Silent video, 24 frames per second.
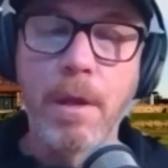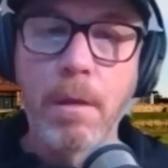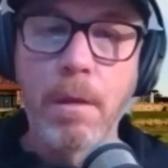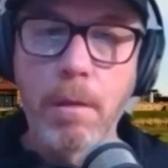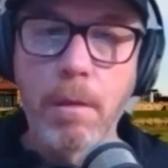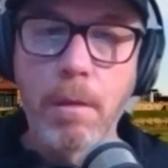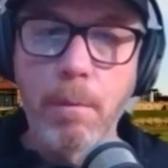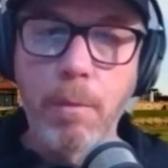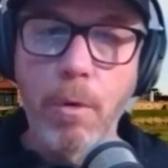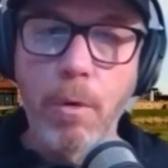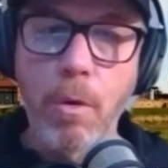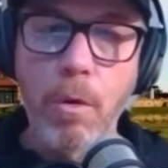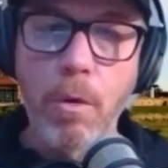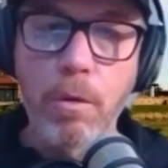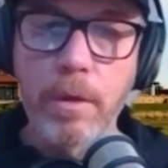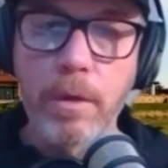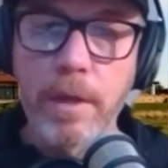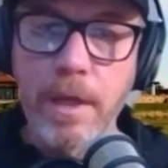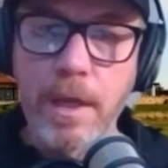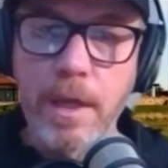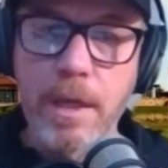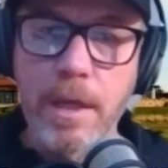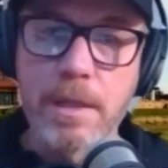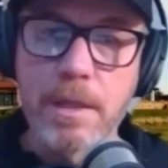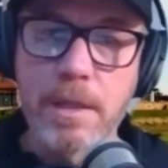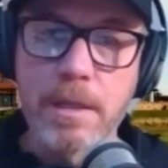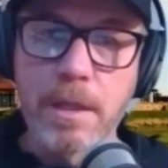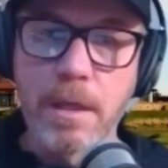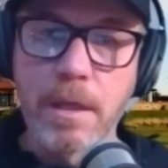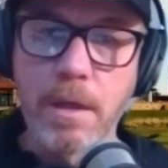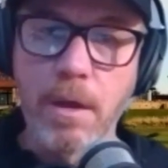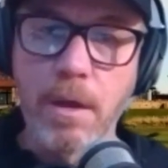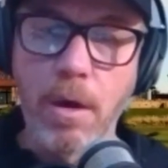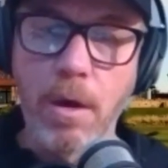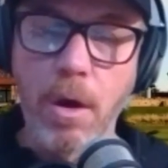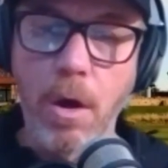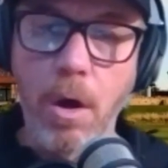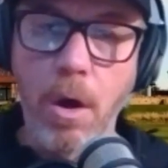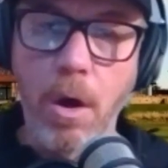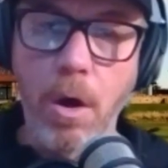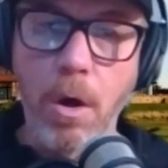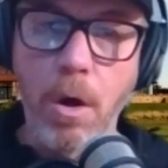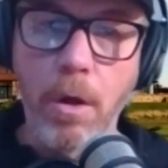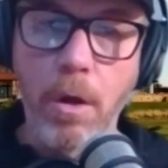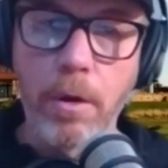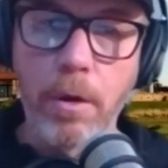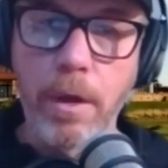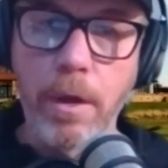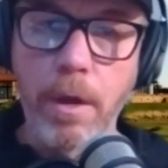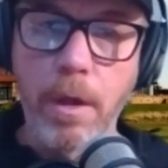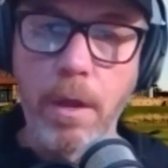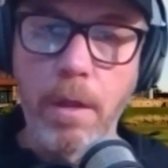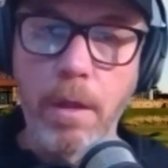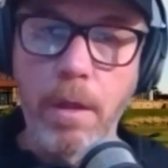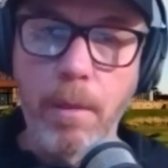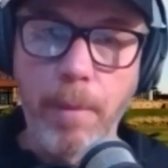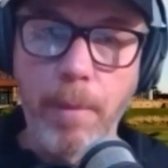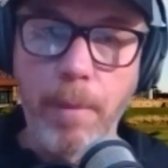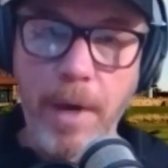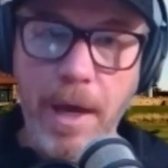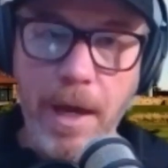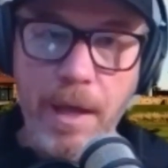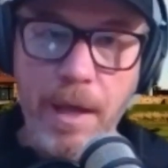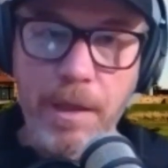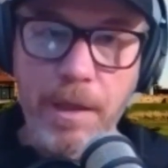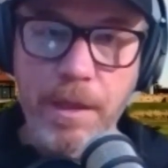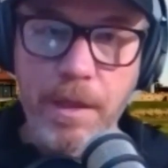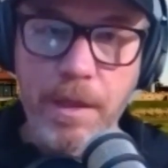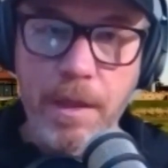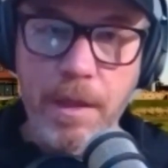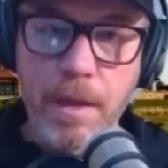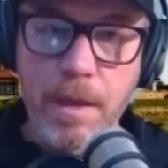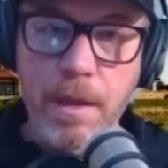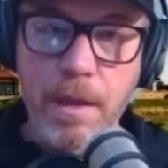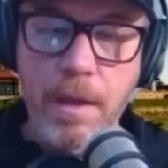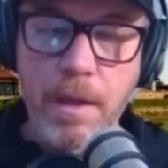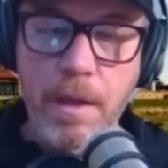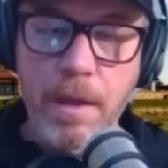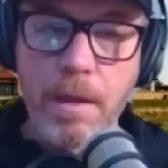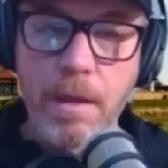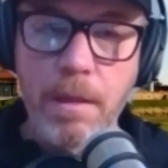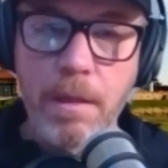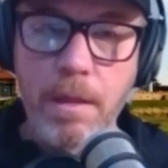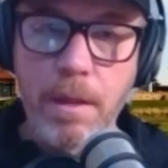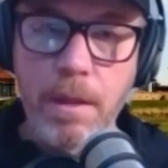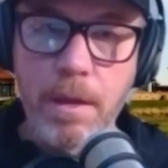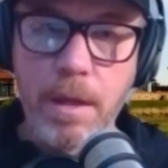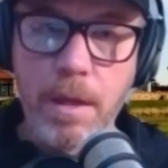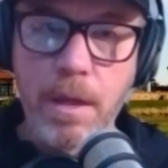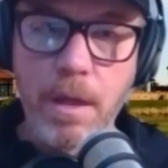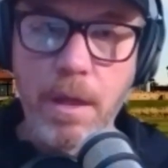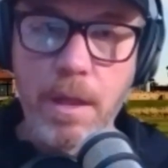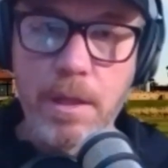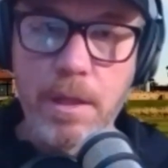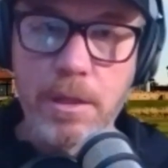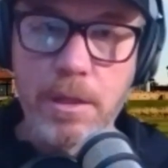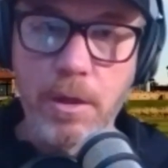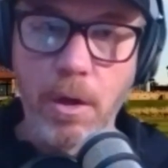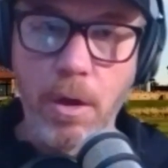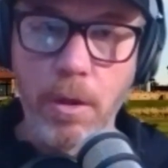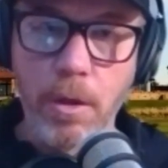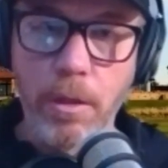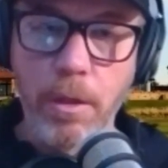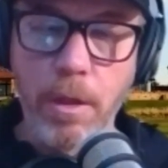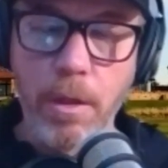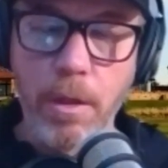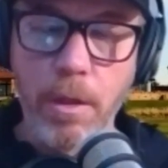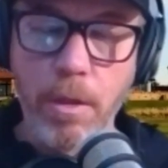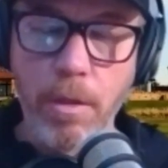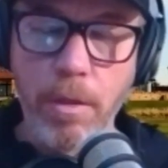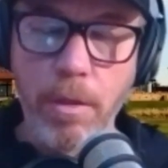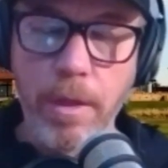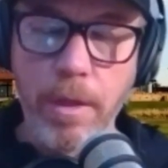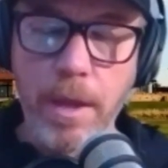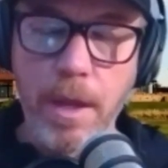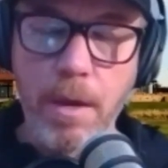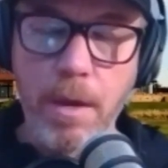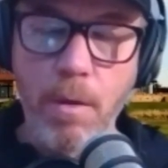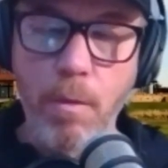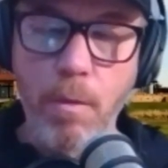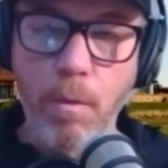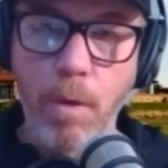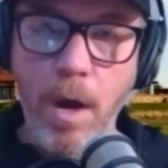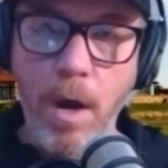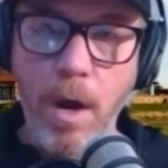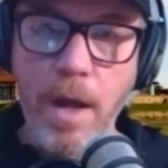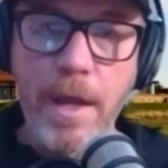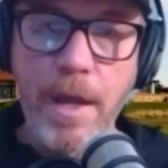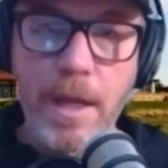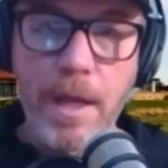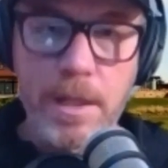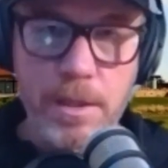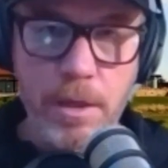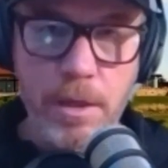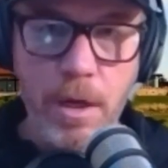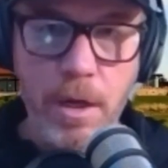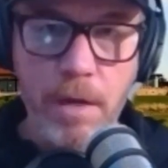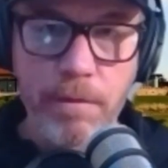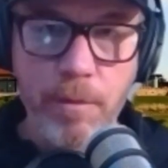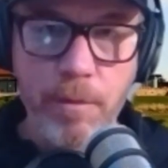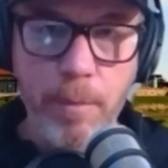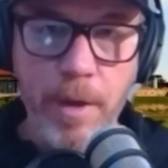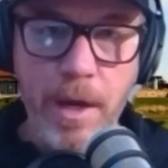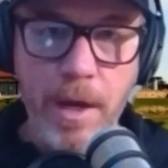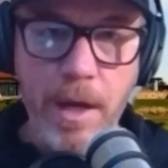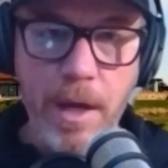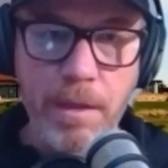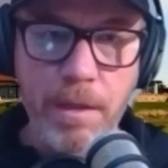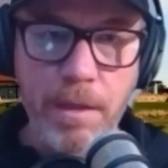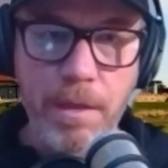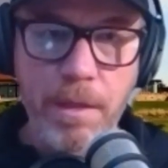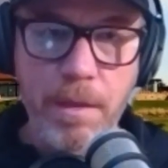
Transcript: The ball is on the path, then it's on the right-hand side of the path.